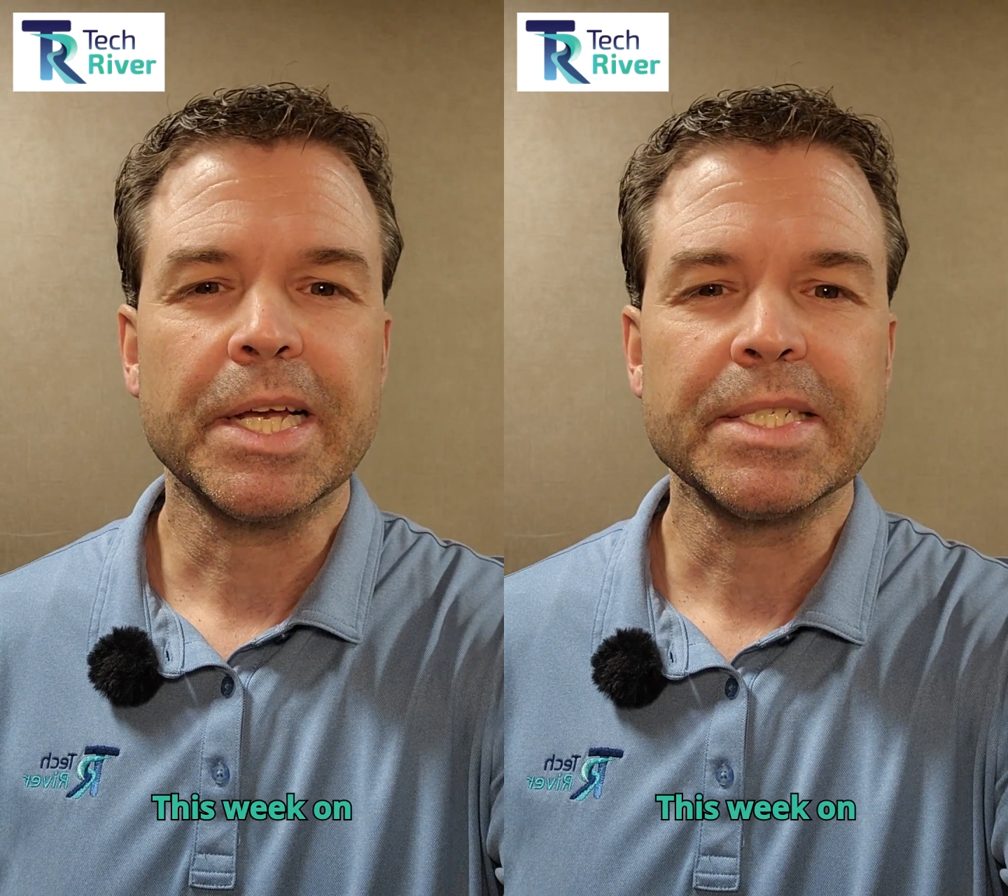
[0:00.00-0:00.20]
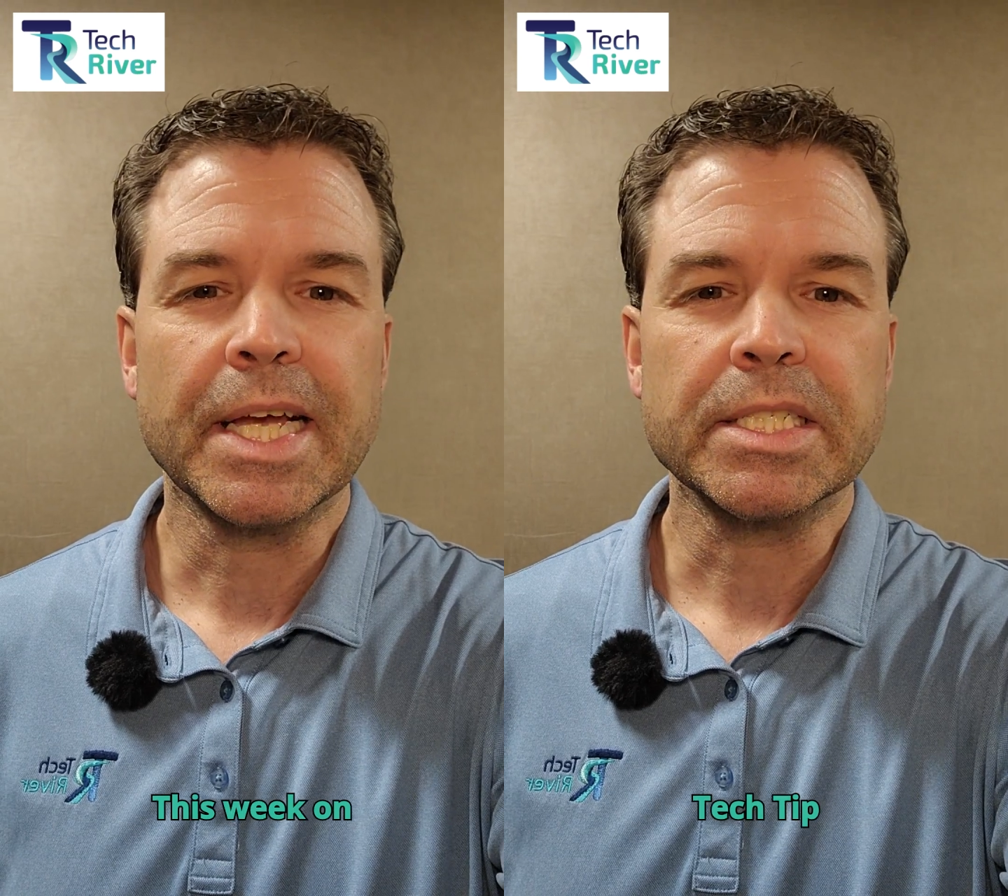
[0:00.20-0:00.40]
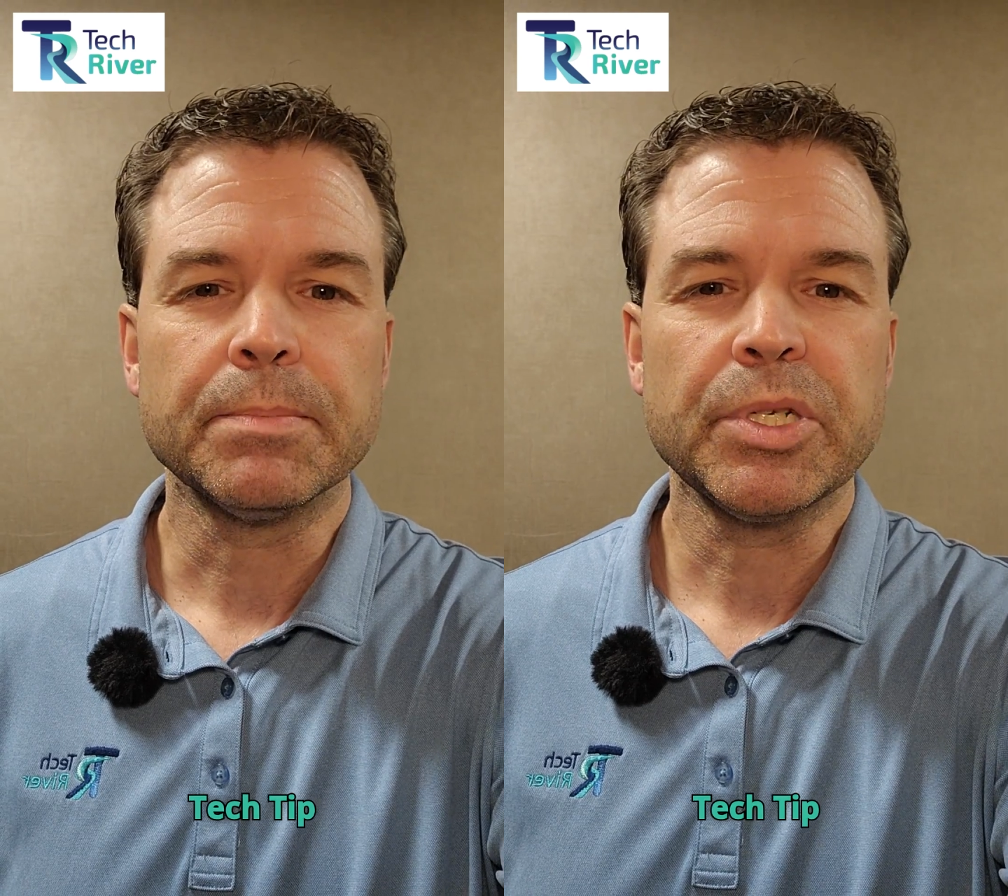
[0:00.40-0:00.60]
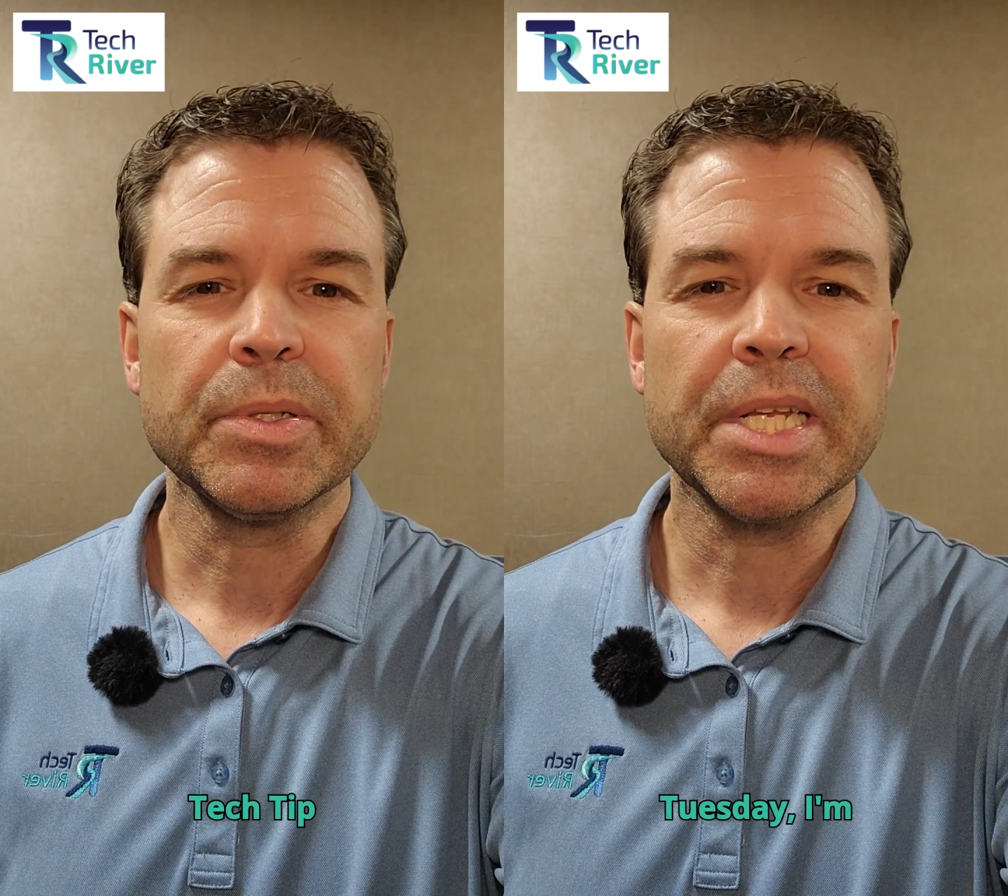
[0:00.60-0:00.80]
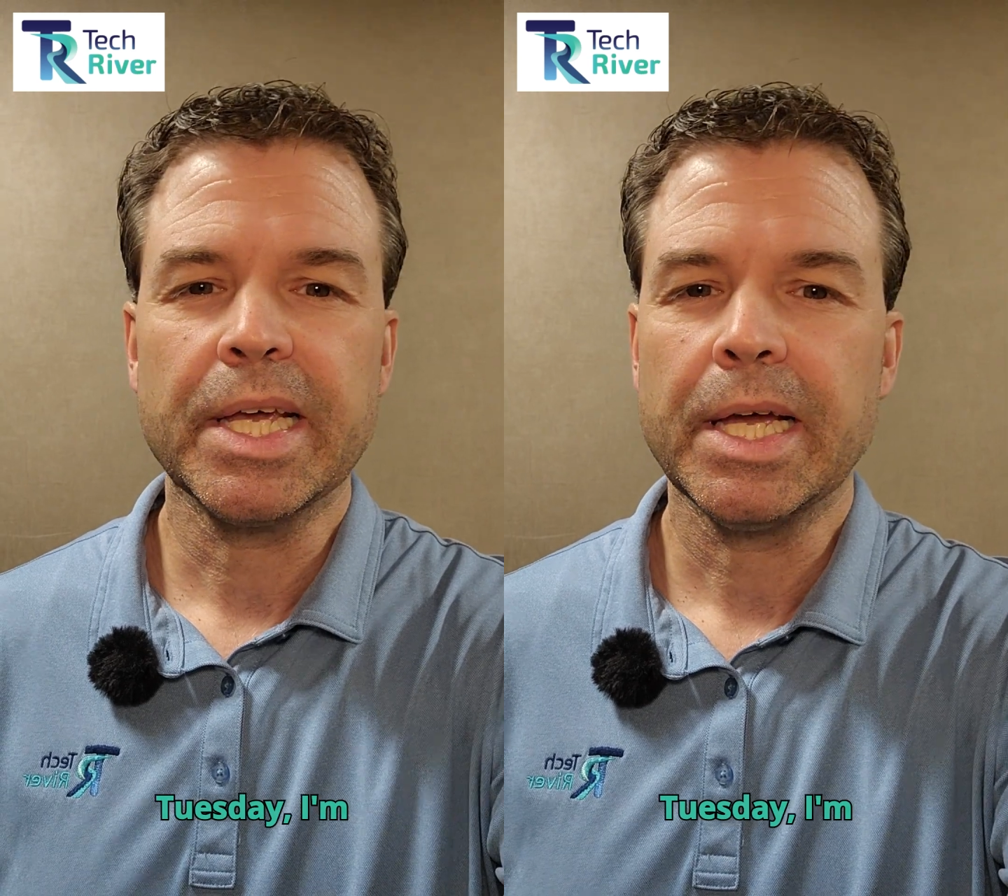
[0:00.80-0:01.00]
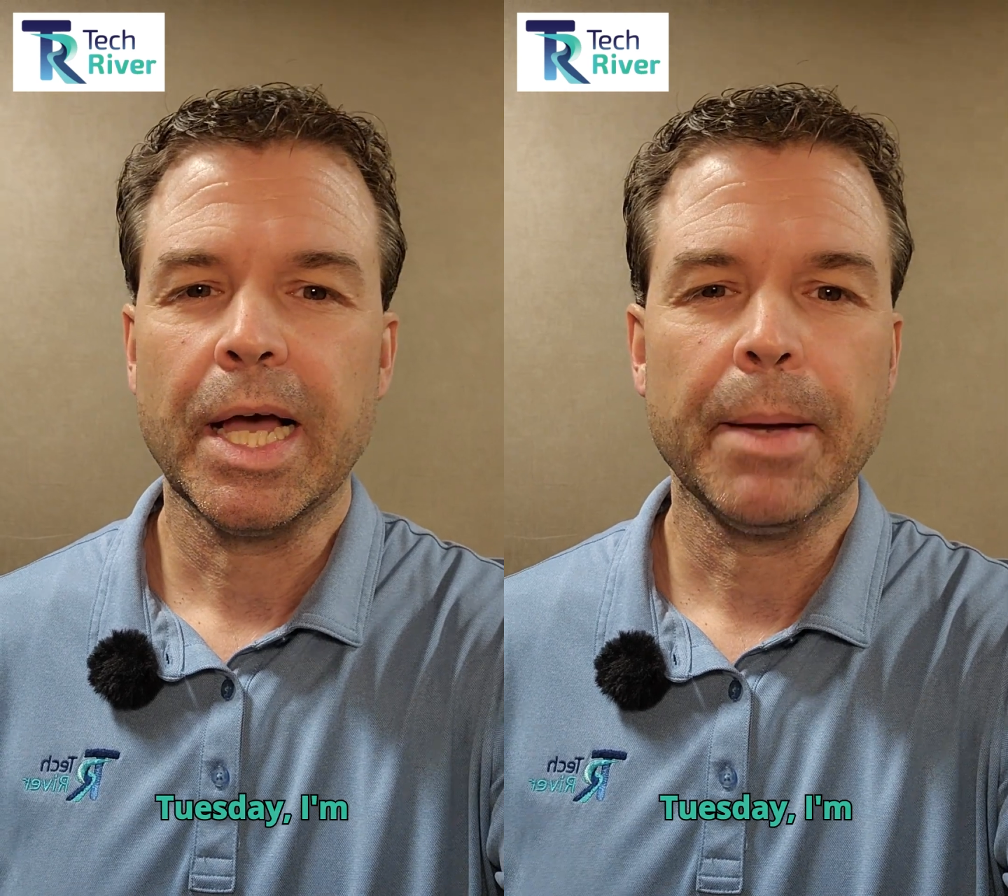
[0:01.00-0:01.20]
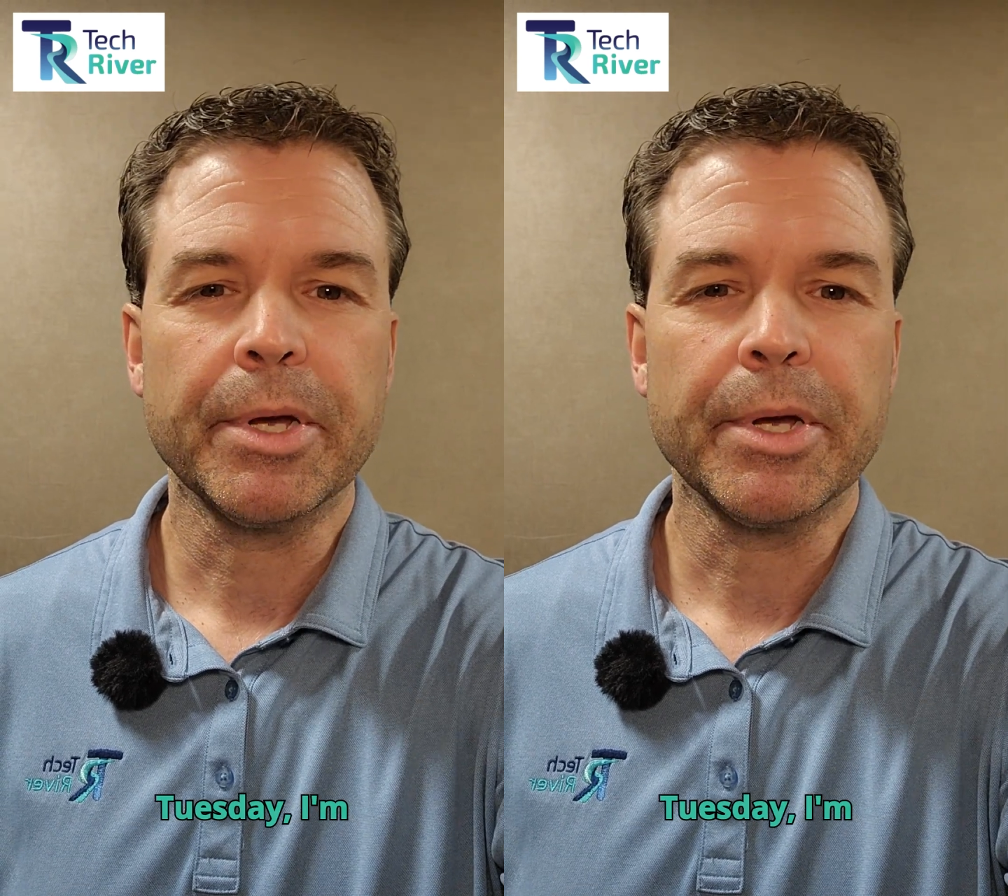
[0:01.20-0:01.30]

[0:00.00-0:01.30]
week on Tech Tip Tuesday,